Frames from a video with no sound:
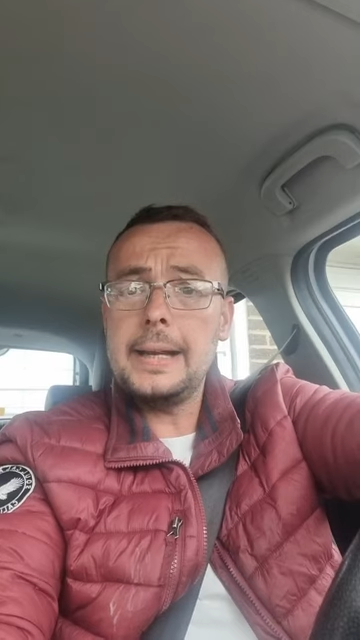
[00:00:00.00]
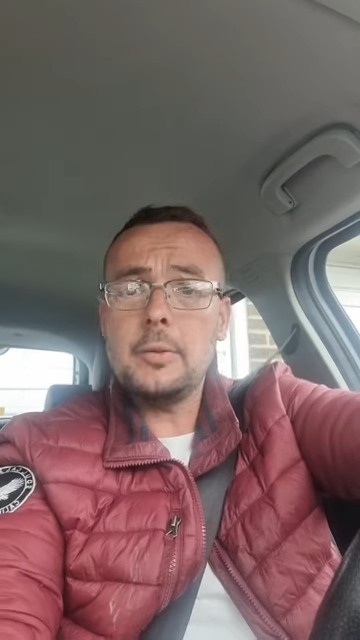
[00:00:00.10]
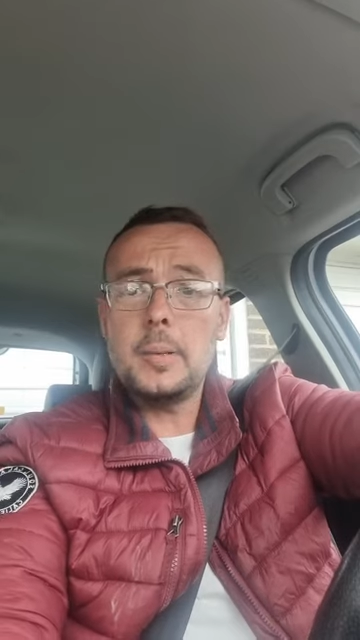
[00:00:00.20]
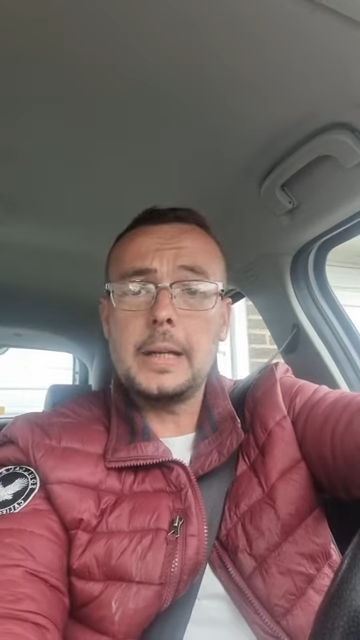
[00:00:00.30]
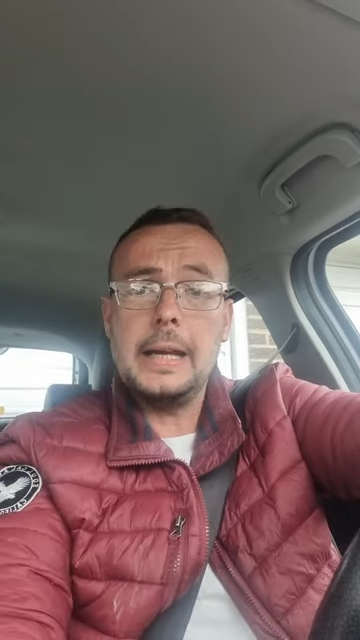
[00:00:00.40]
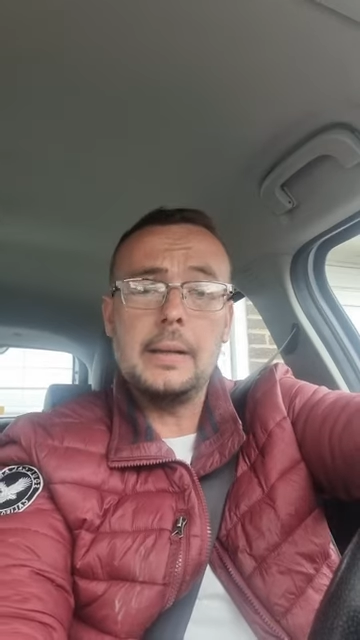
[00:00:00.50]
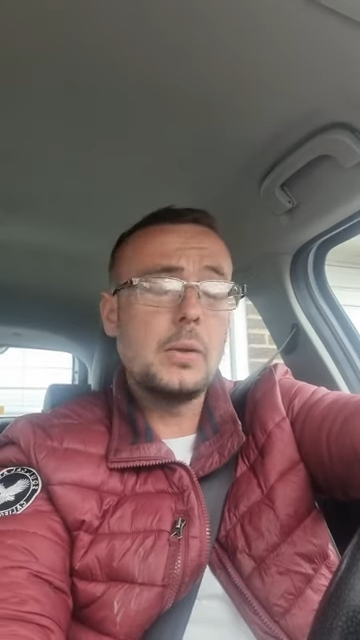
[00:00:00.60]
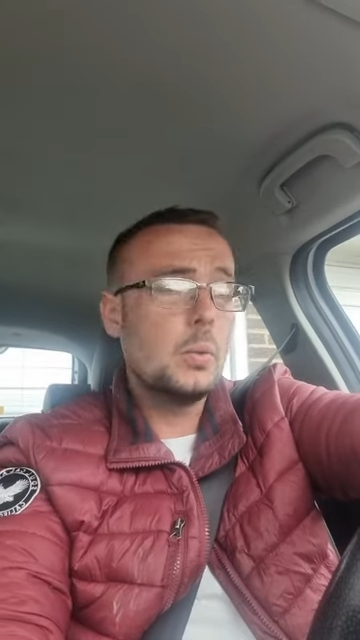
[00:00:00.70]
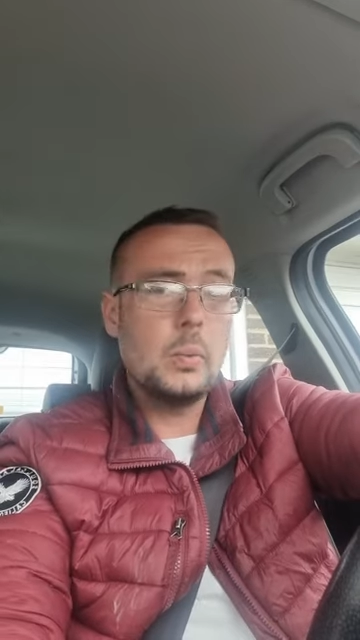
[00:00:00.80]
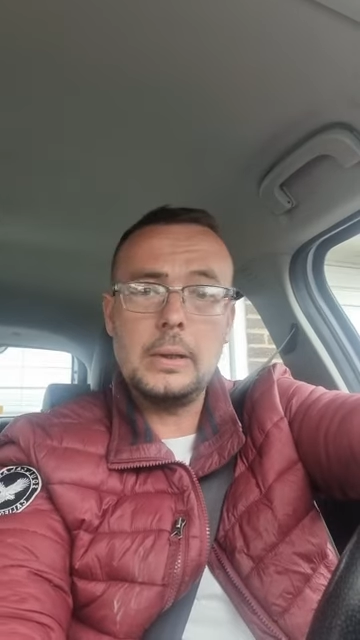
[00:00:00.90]
everybody,
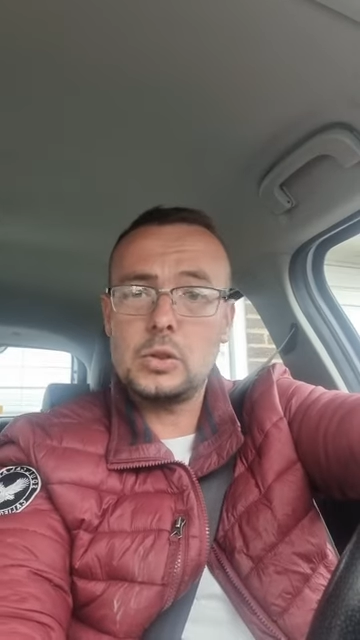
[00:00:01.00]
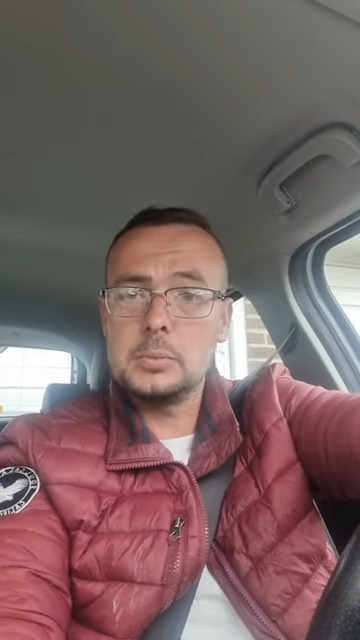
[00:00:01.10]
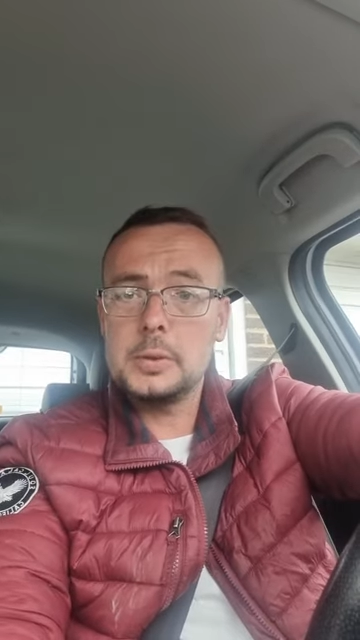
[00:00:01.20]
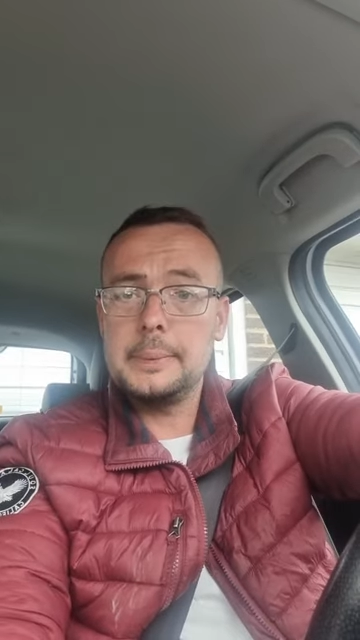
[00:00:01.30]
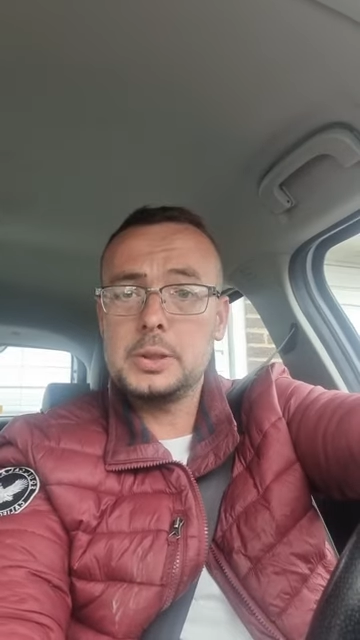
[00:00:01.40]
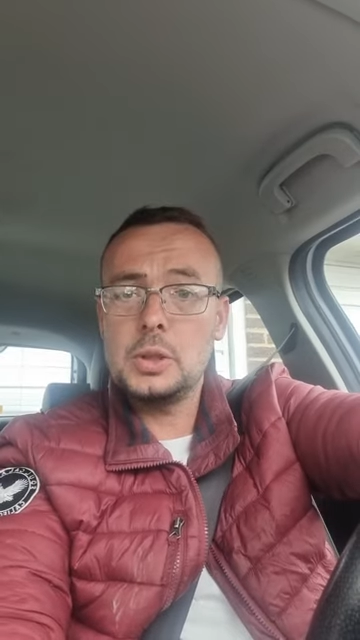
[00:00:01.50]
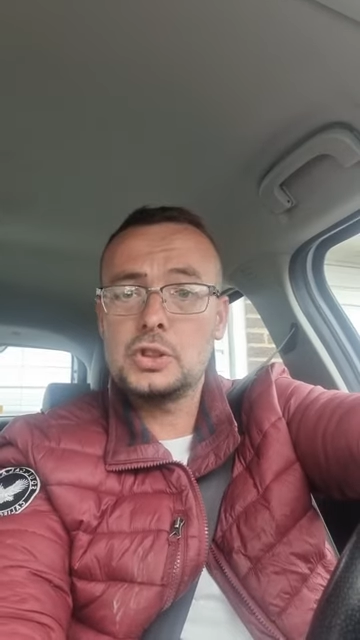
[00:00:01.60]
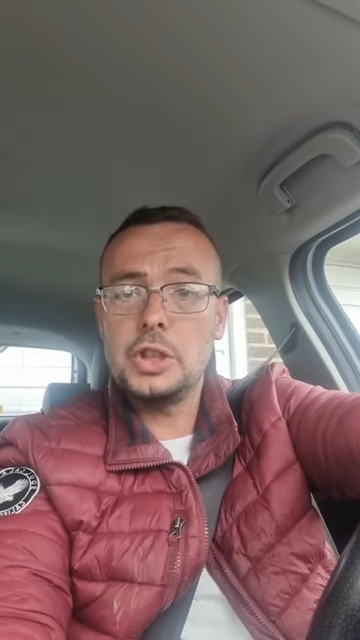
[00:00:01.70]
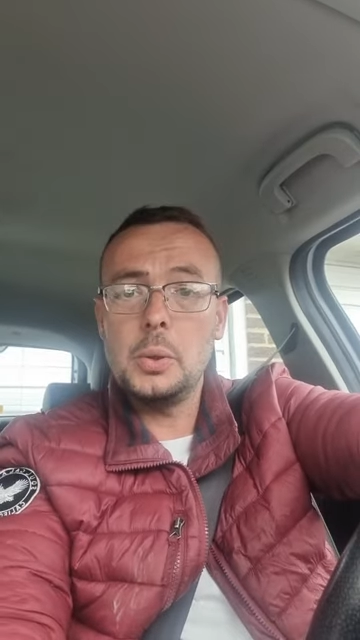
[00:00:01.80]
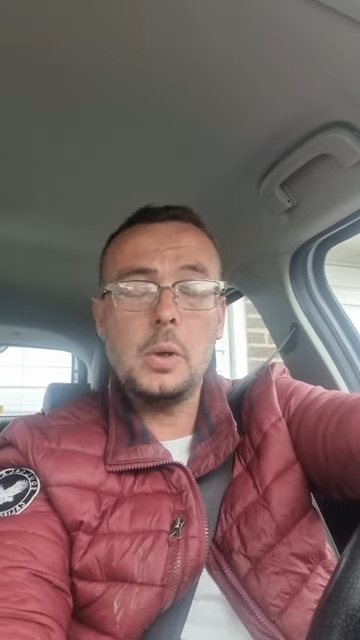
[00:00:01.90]
welcome to
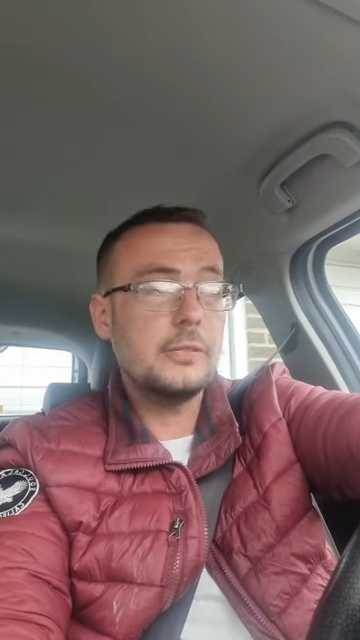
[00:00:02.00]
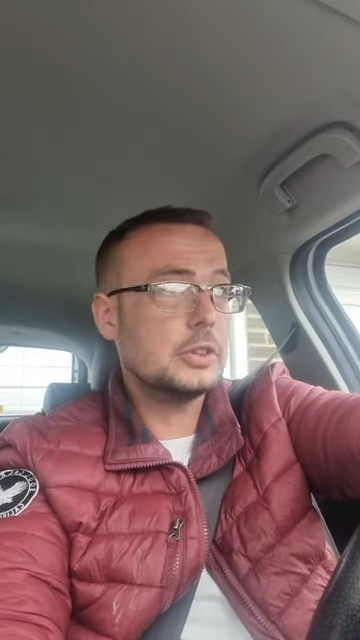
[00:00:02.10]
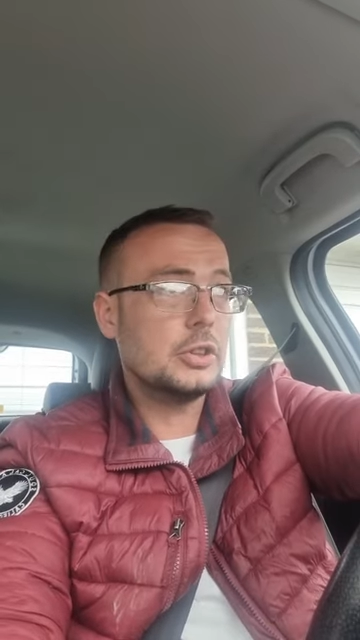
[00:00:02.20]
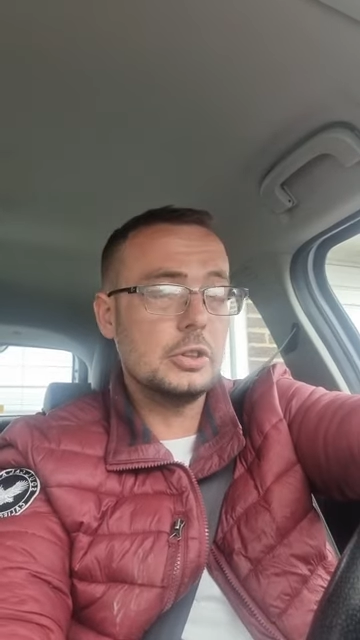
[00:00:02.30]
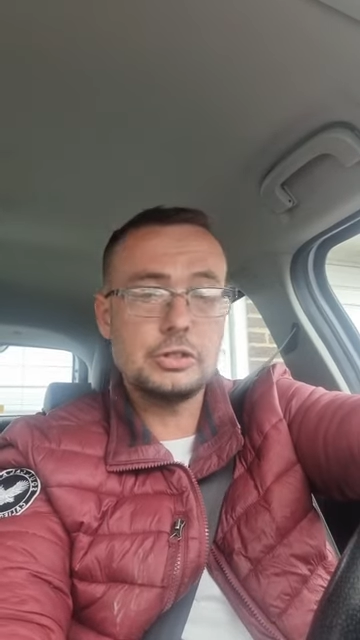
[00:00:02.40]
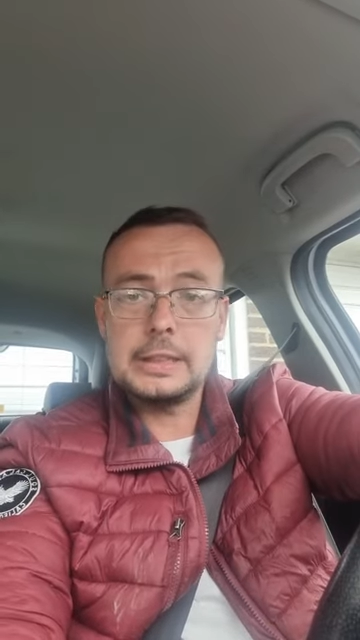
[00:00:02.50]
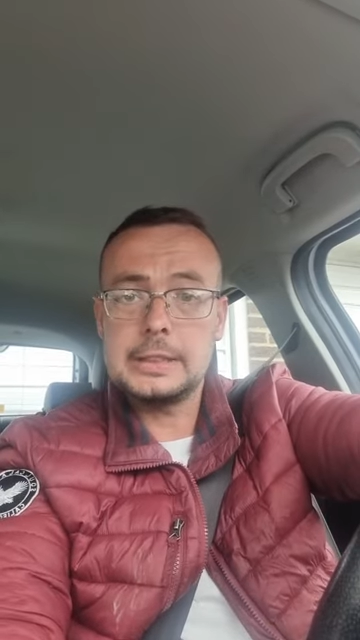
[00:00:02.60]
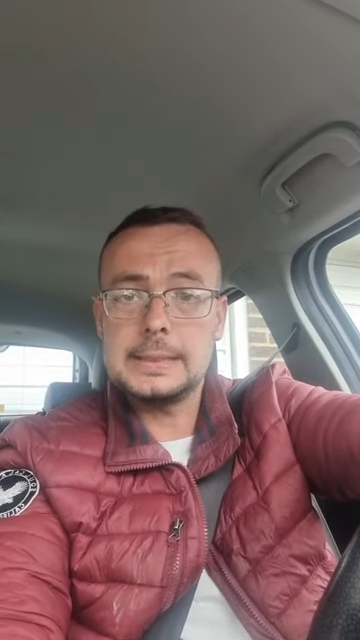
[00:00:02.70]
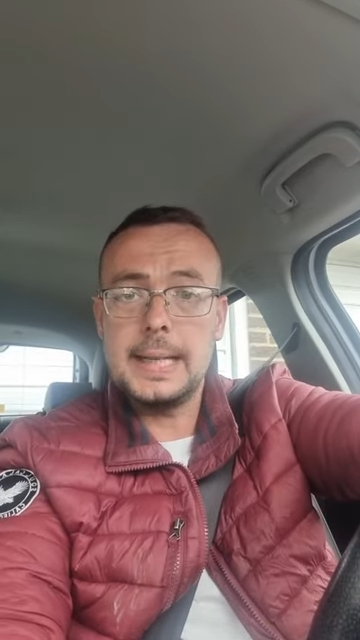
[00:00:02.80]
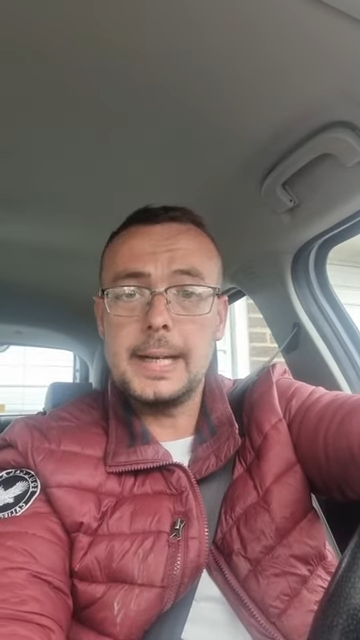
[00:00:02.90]
episode 2 of A Stone
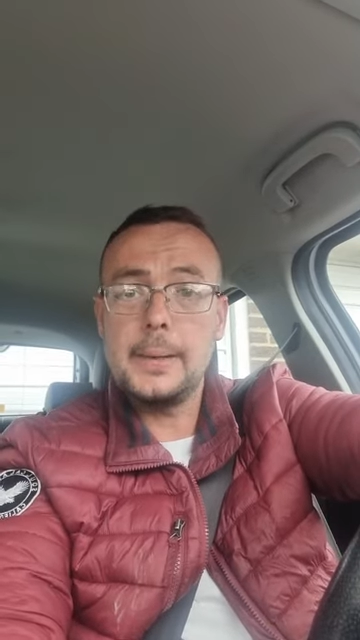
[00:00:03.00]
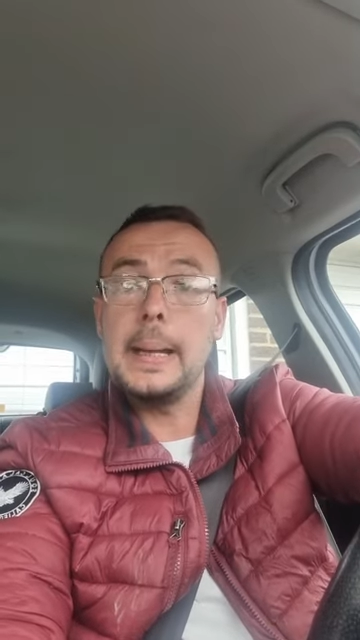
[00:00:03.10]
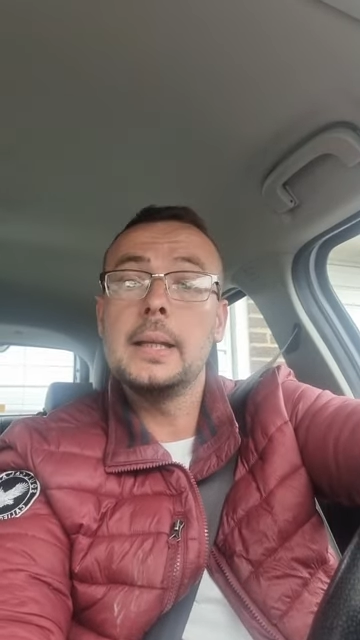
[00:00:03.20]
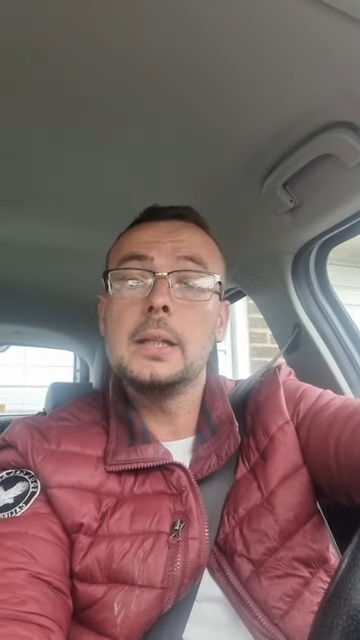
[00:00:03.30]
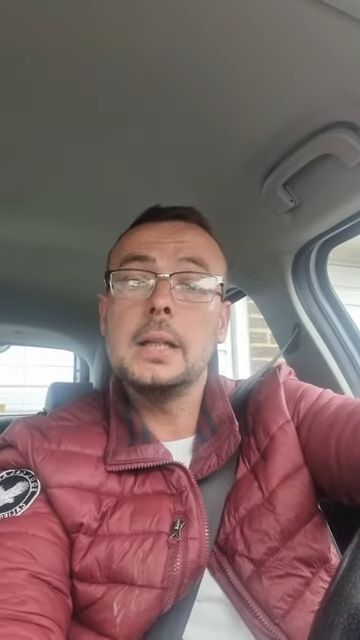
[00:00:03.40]
Dresser's Diary